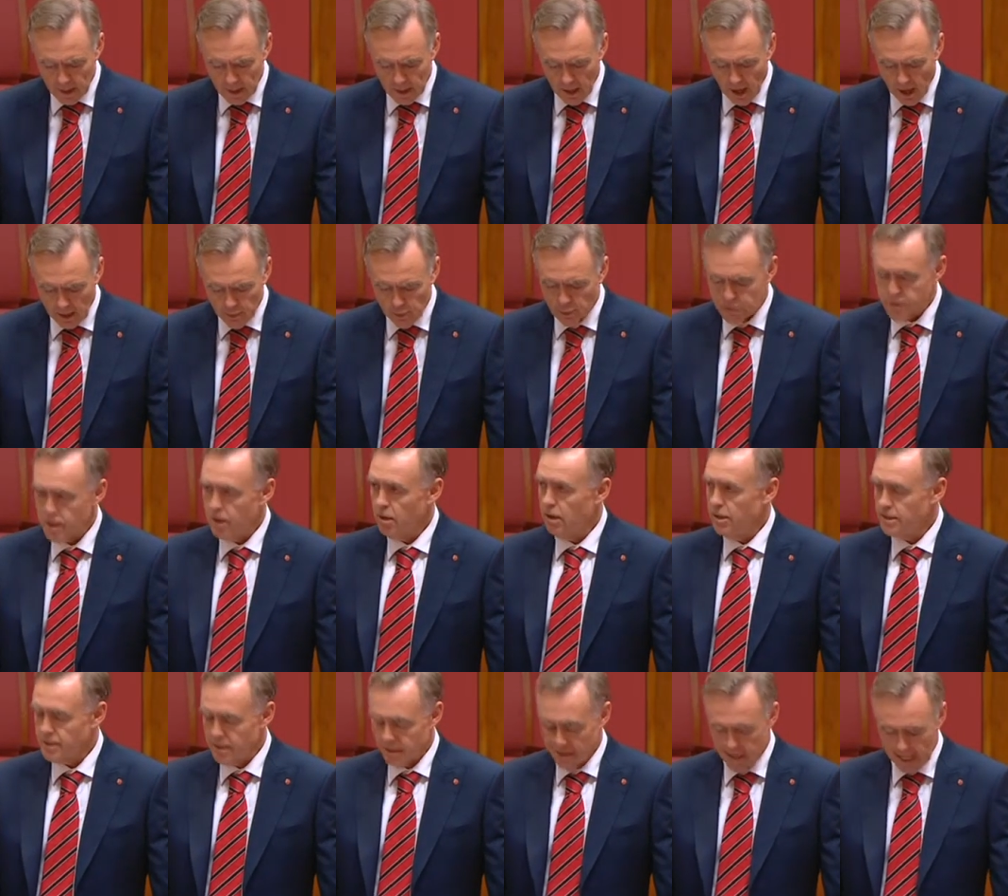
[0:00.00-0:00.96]
I'd also
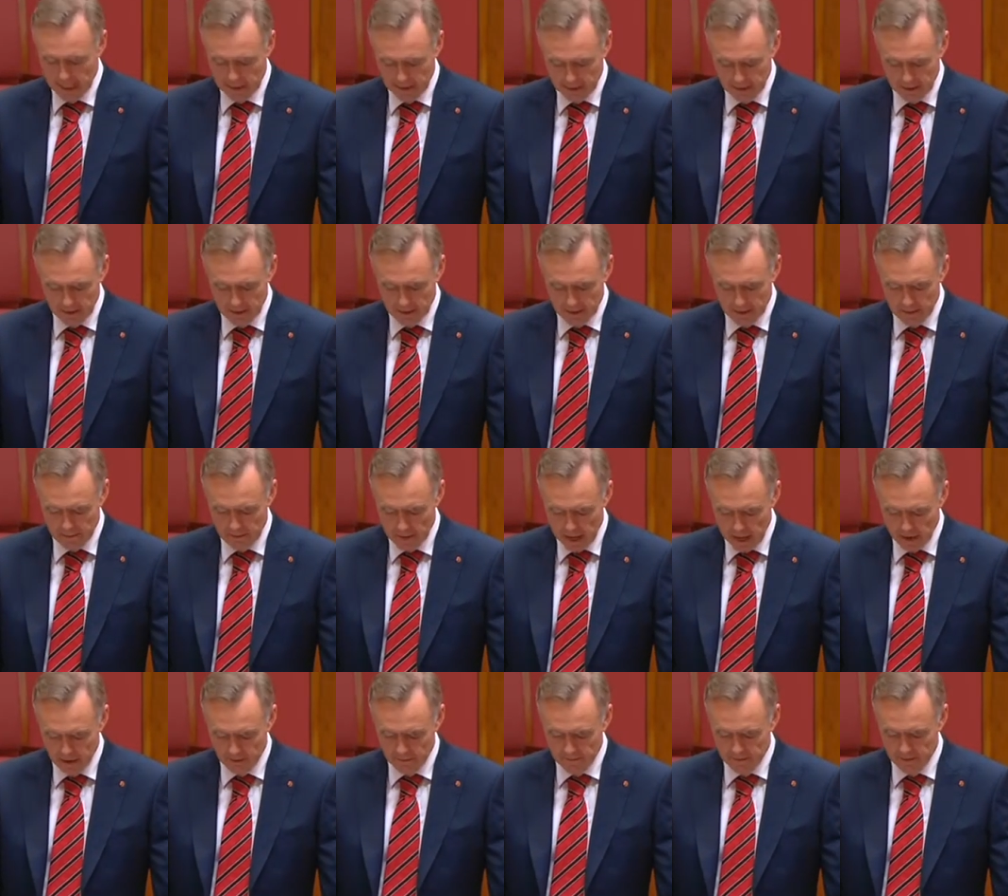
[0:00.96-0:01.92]
like to thank the
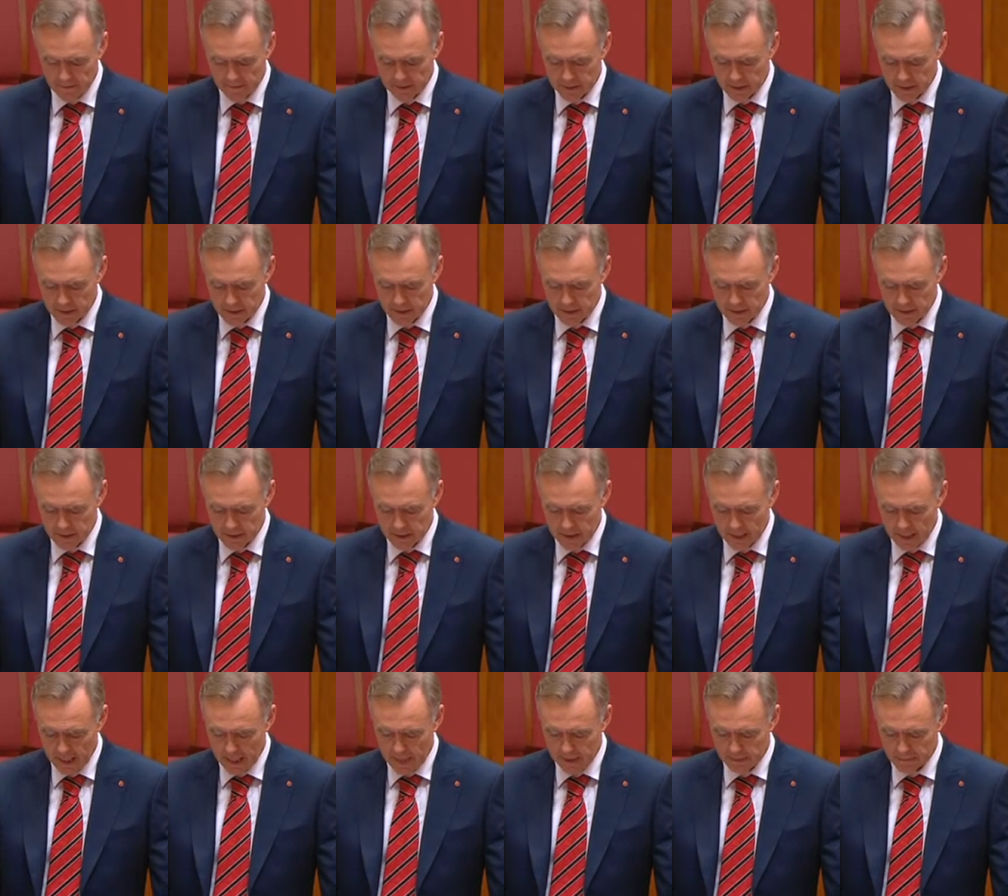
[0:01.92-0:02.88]
Mayor of Livingston,
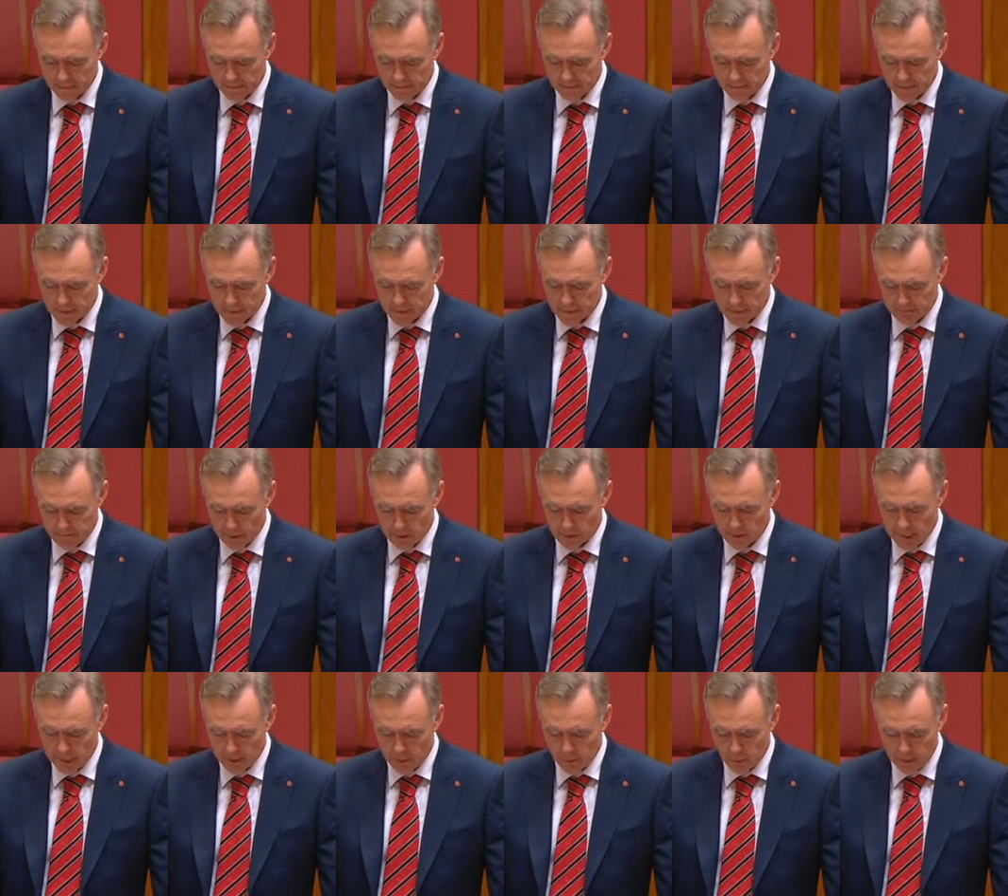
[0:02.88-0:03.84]
Mr Bill
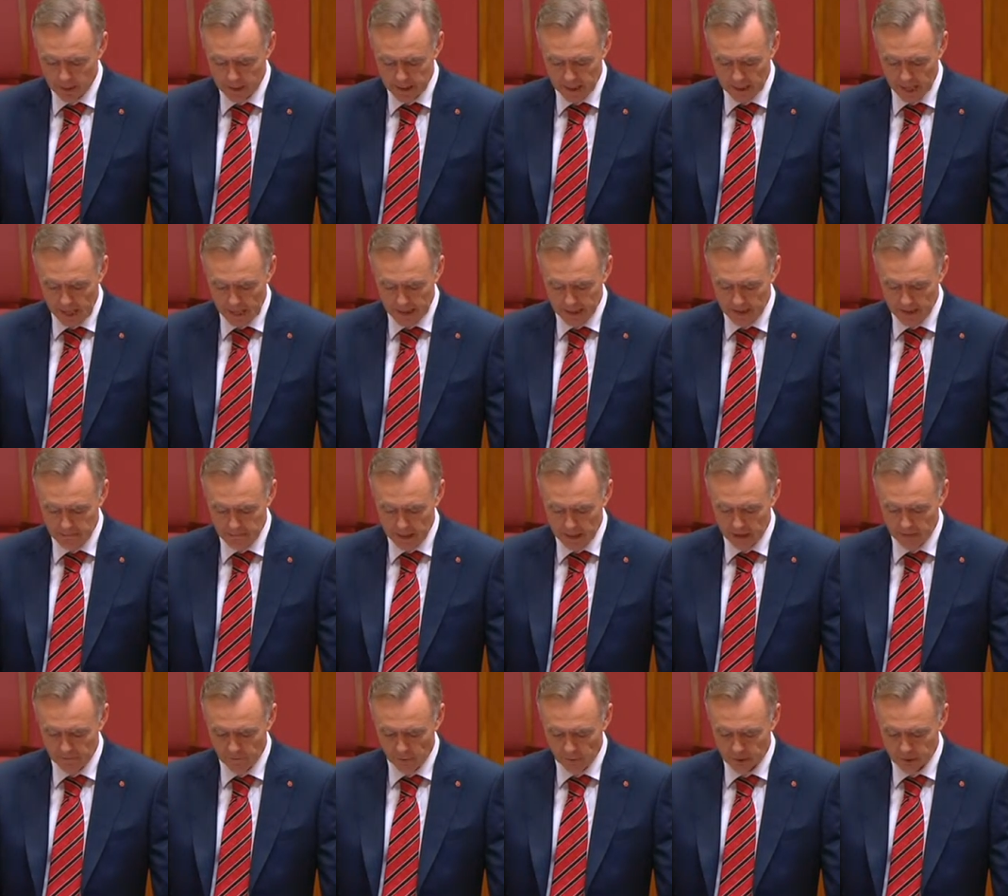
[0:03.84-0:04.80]
Ludwig, and the Mayor
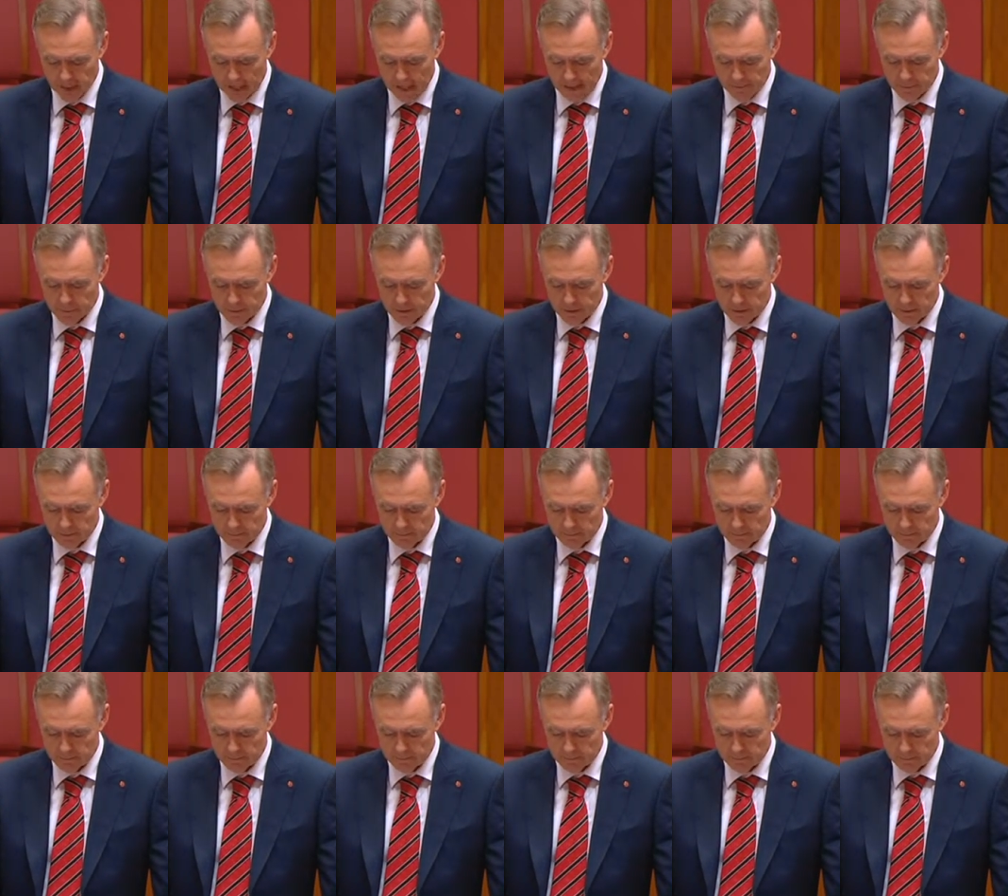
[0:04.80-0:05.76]
of Rockhampton,
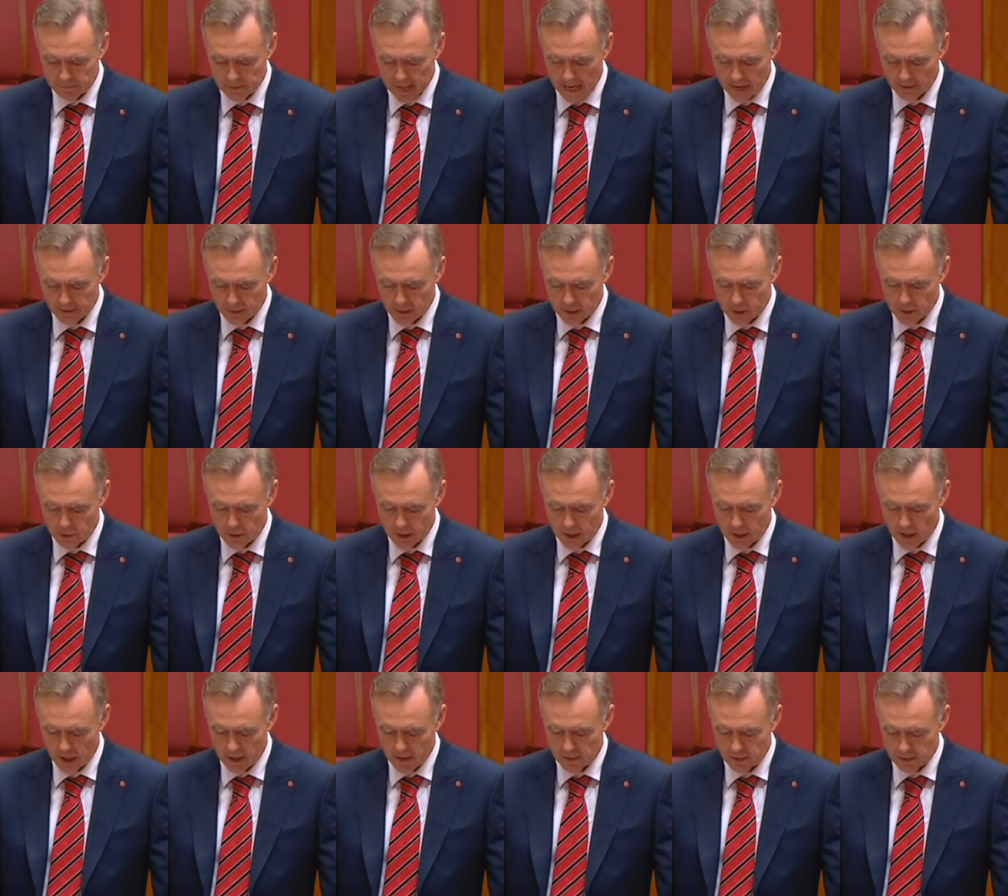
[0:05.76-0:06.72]
Margaret
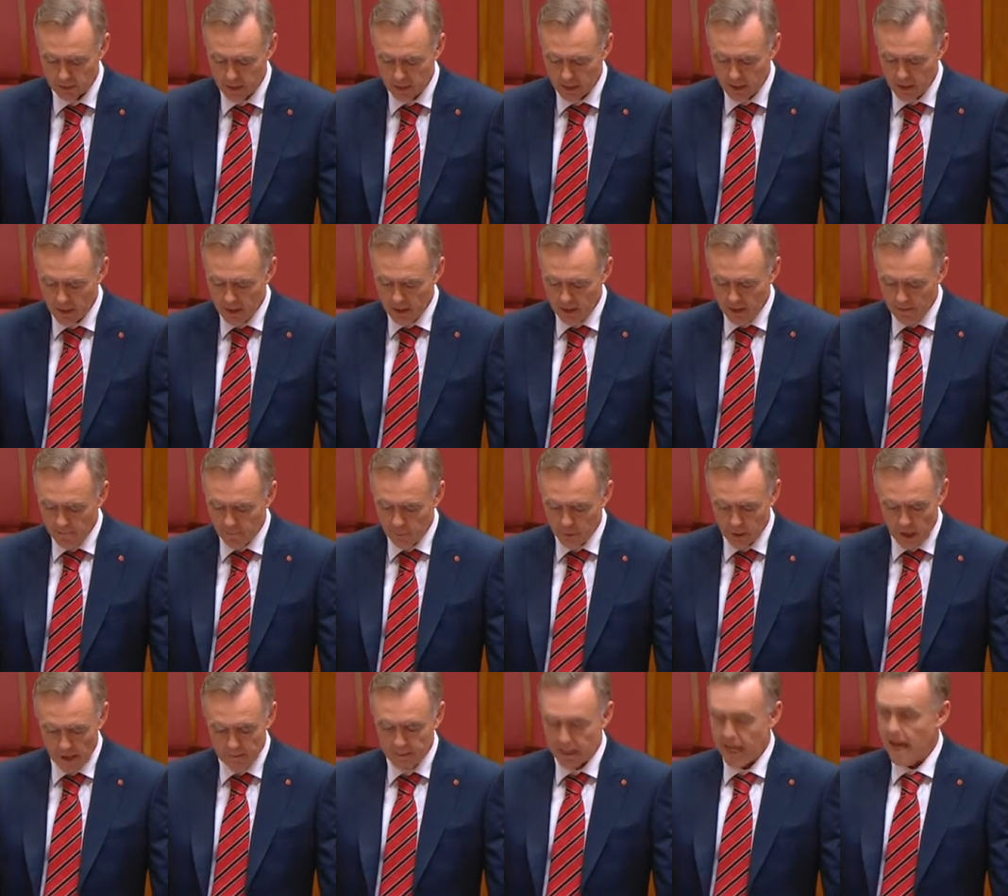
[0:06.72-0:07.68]
Strelo, for
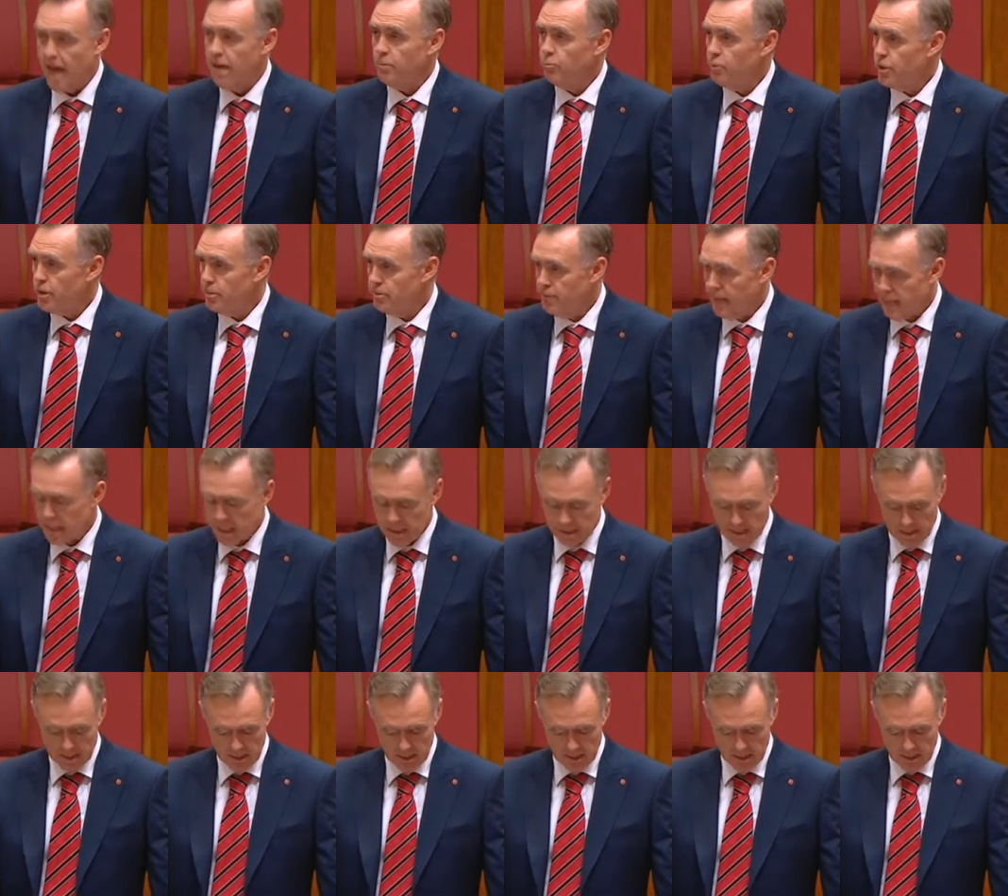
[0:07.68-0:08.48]
coming out with me